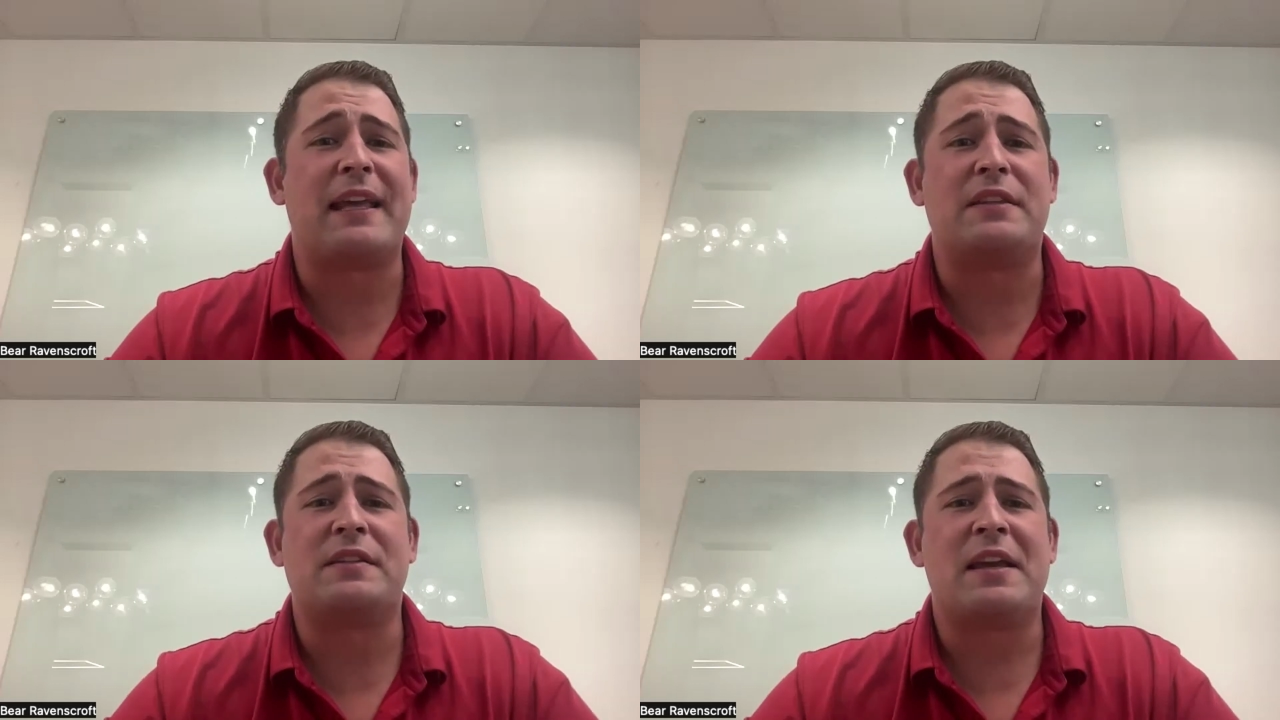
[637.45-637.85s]

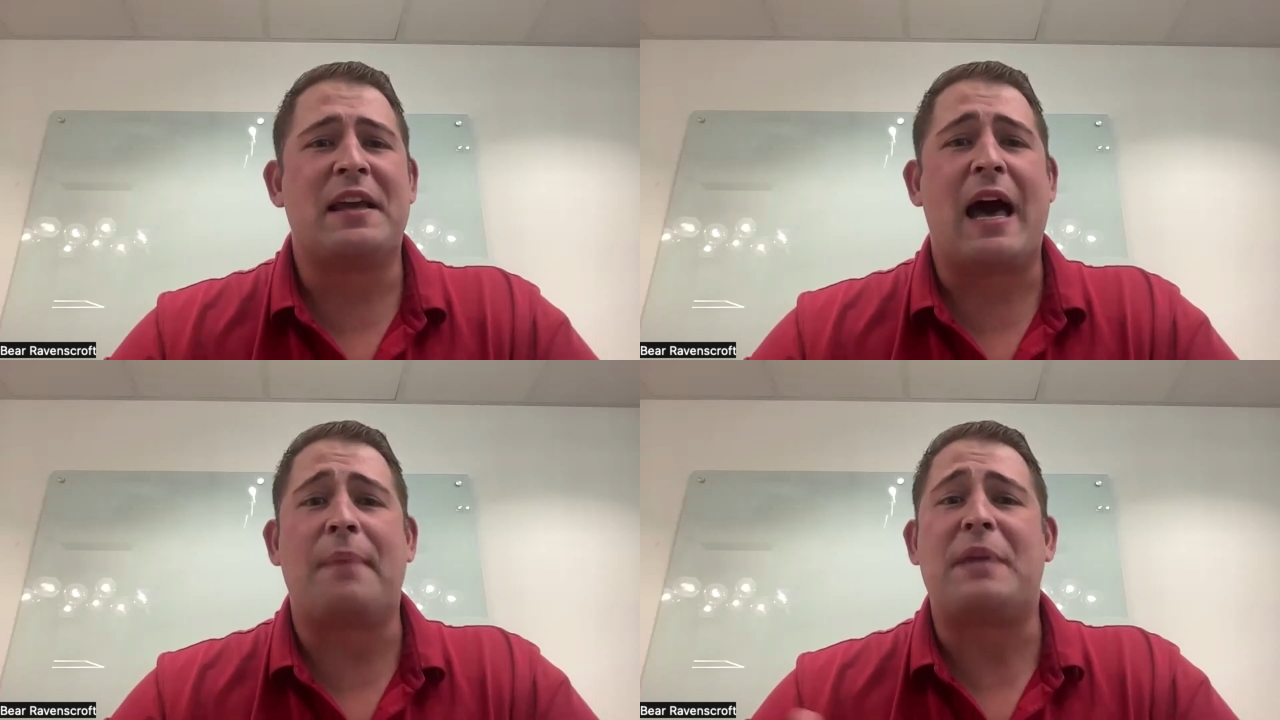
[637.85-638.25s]
It's
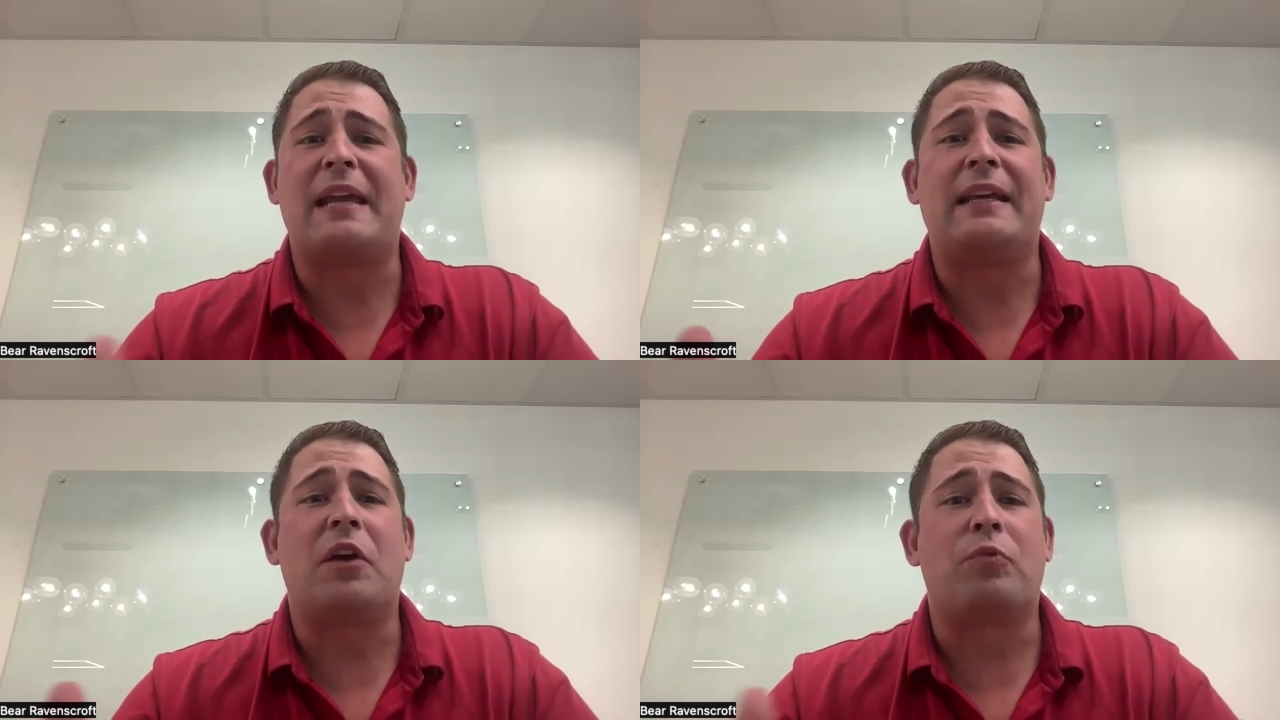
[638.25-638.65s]

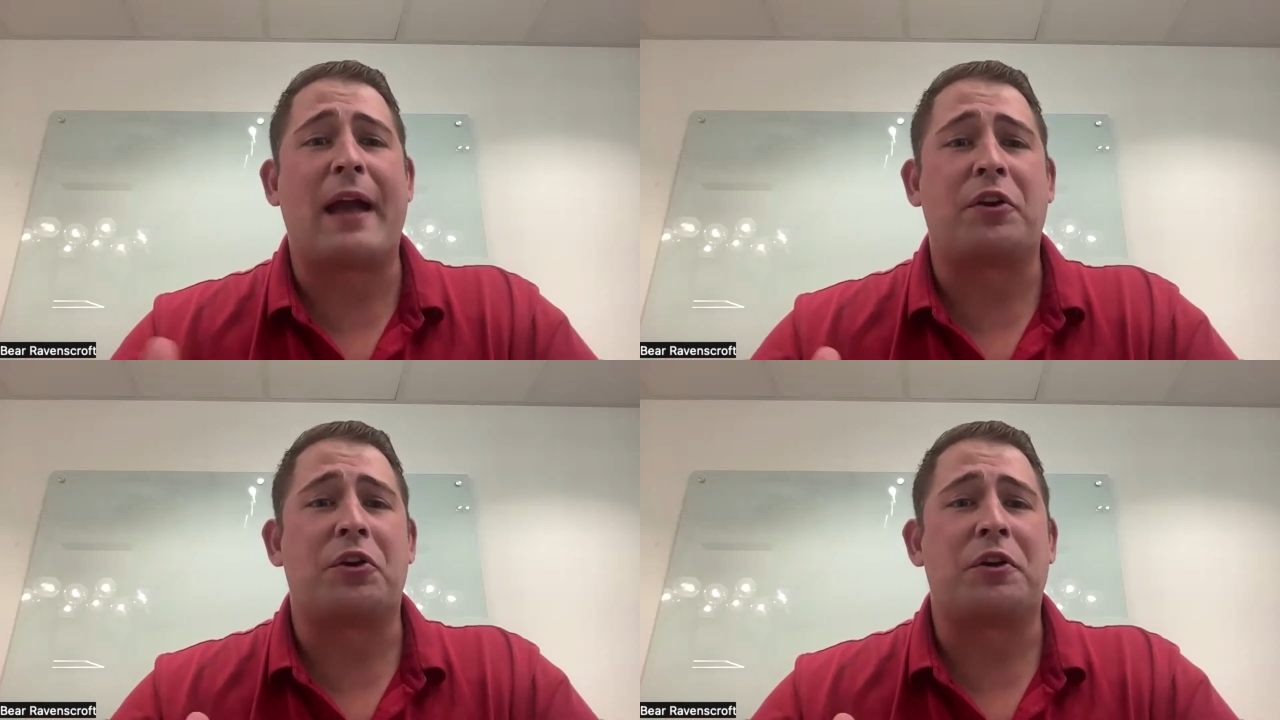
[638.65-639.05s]
updating a
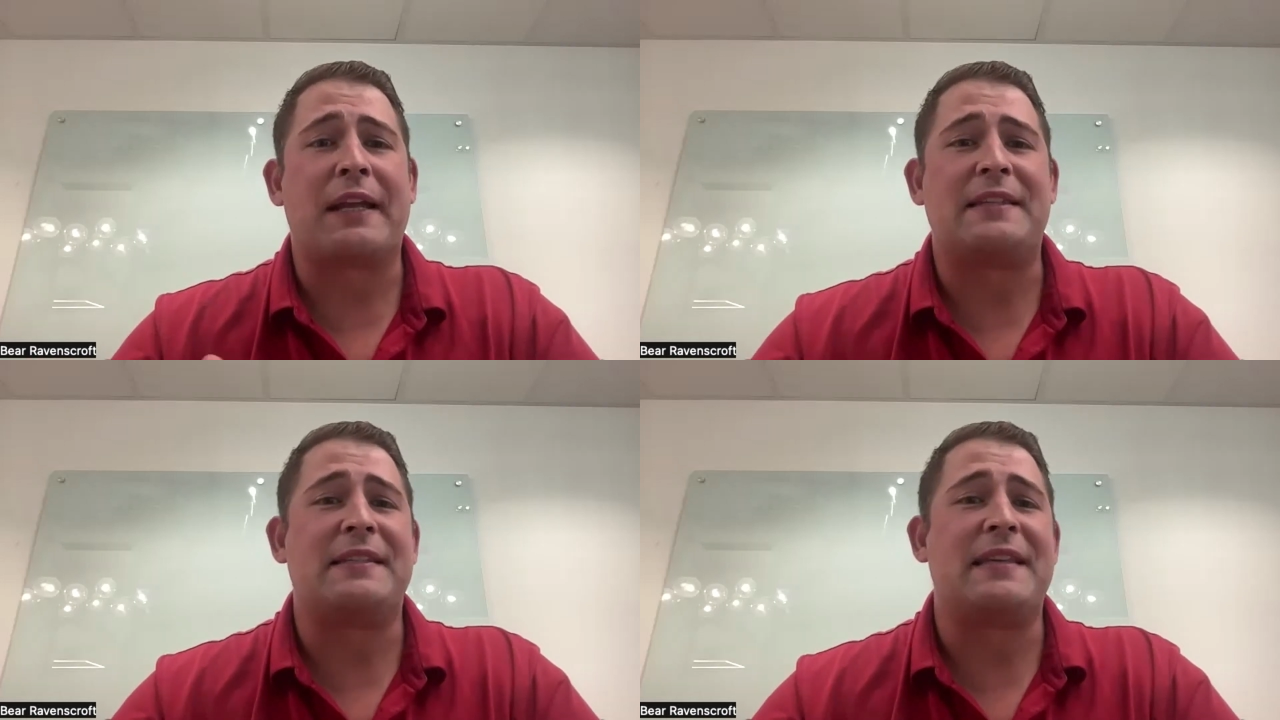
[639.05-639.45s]
record.
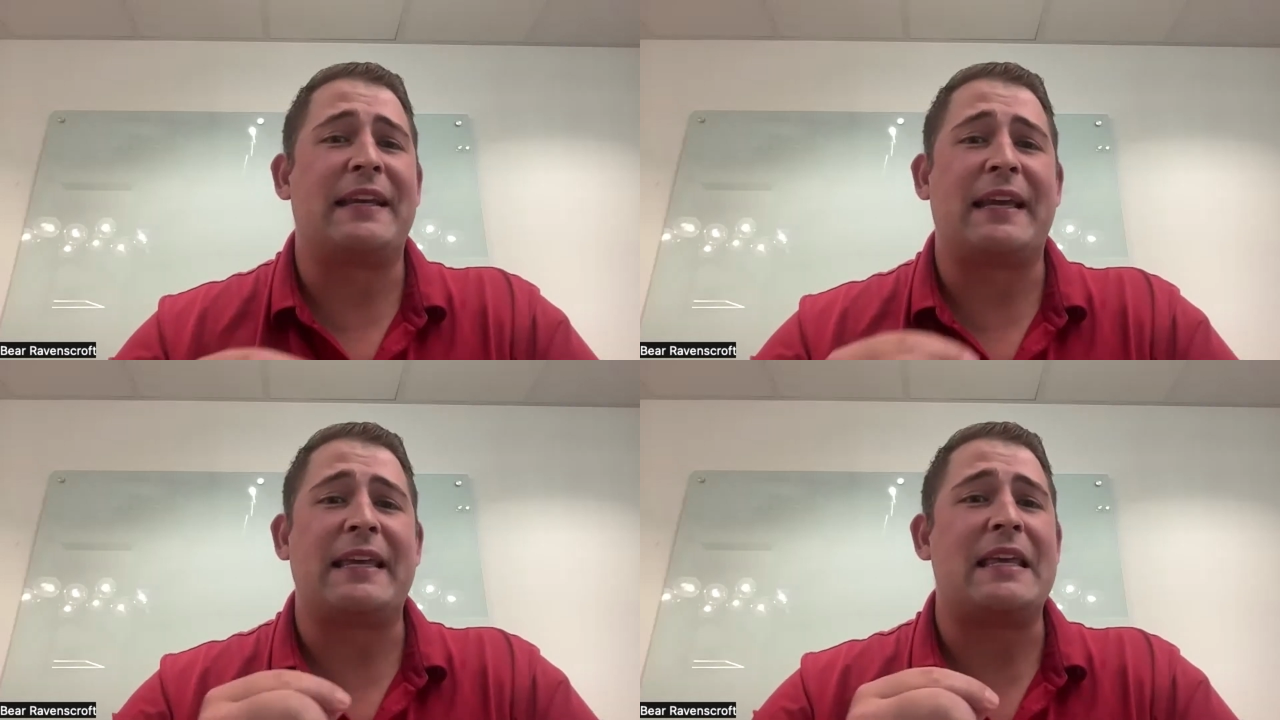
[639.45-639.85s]
It's
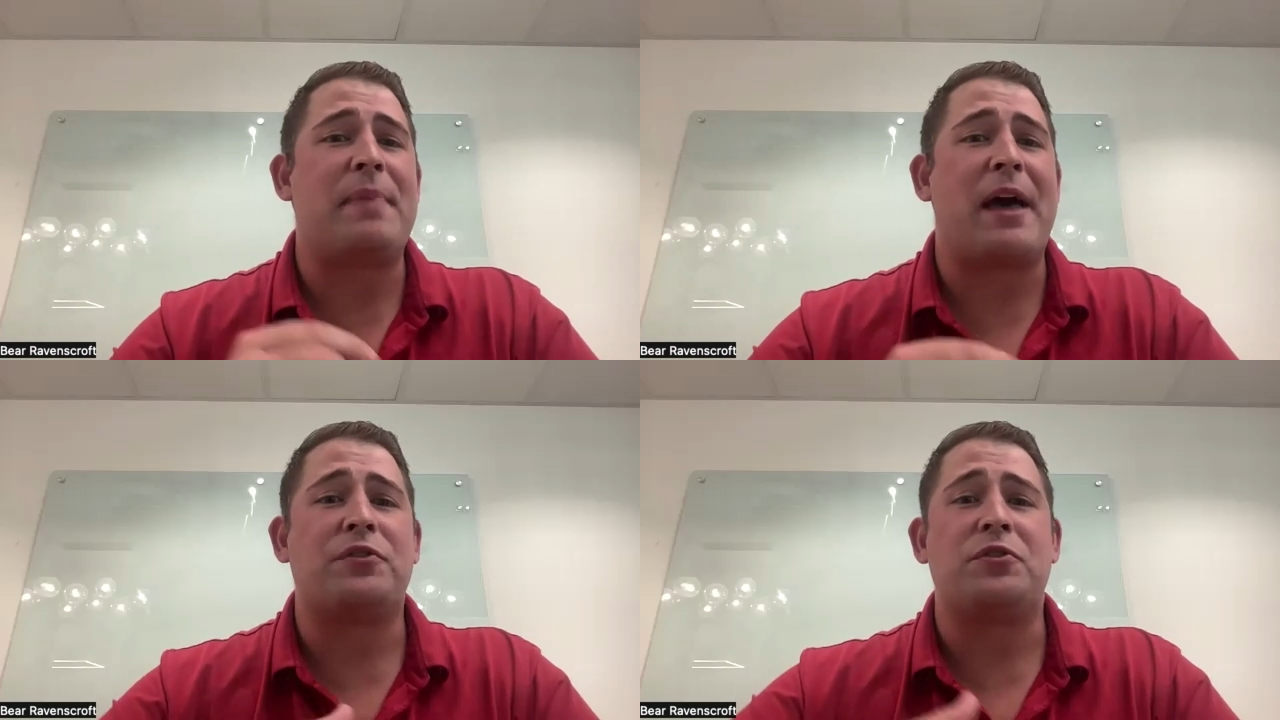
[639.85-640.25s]
sending an
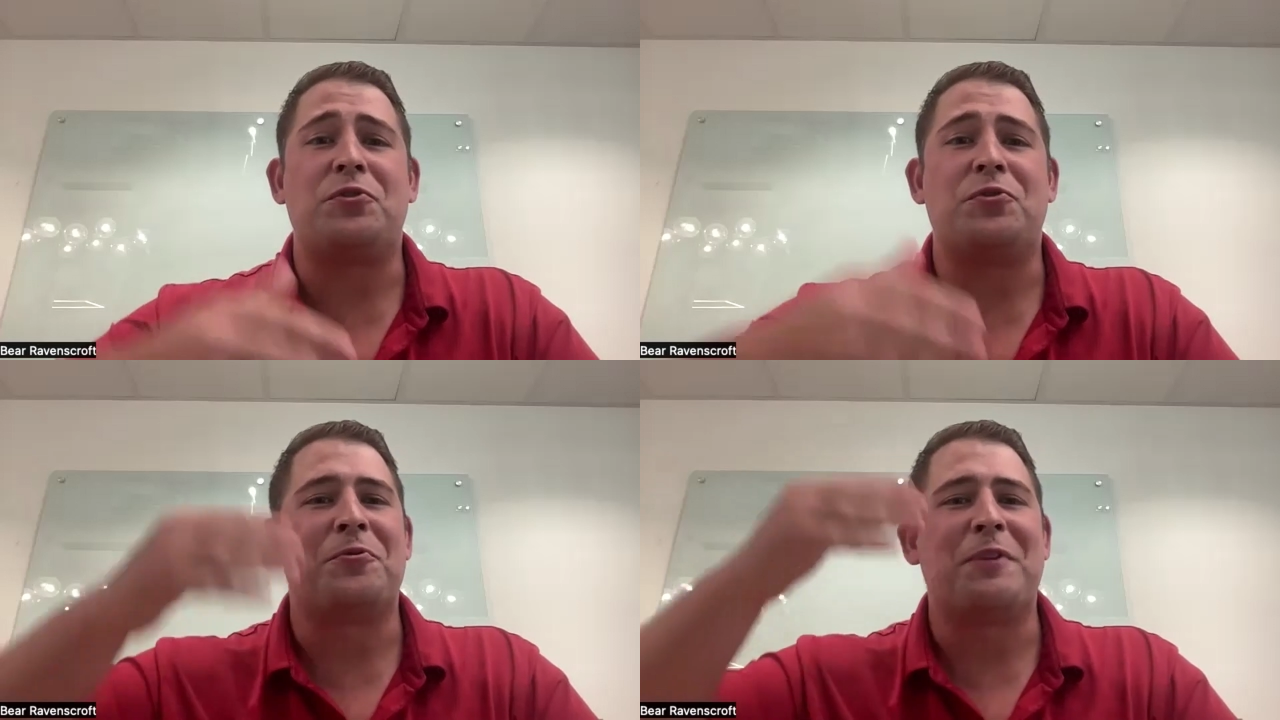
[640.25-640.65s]
email
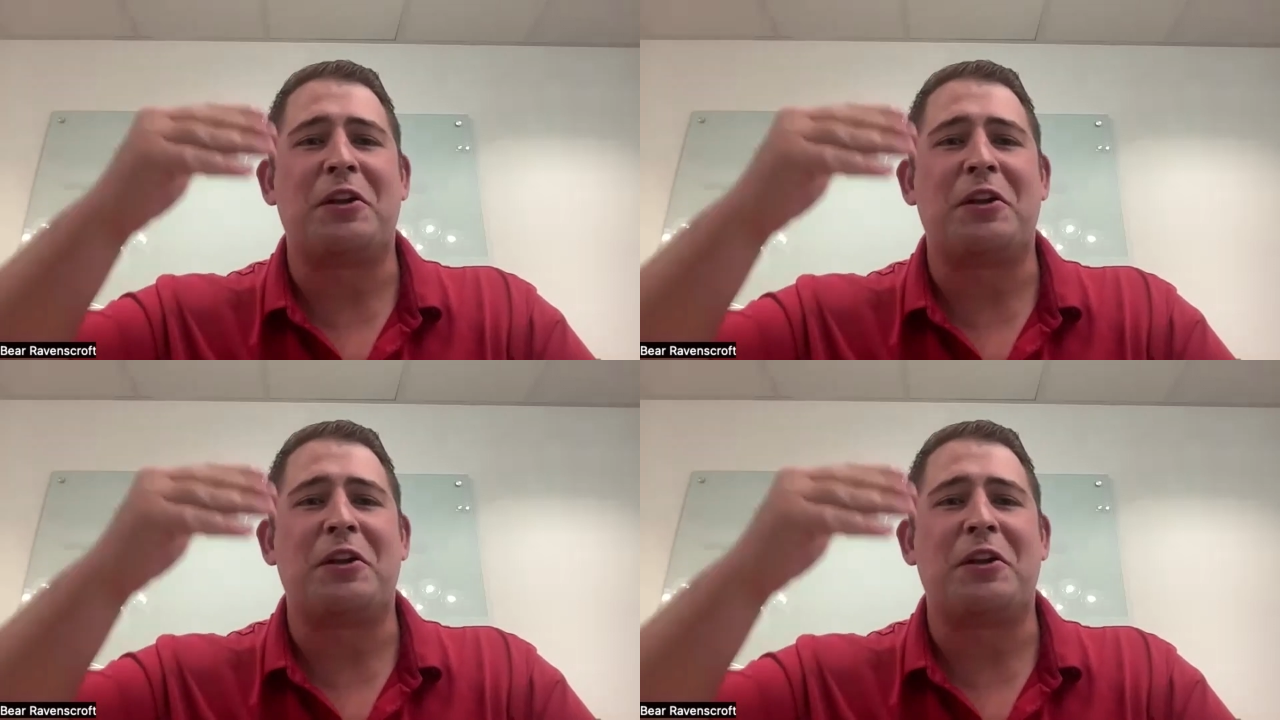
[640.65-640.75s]
to,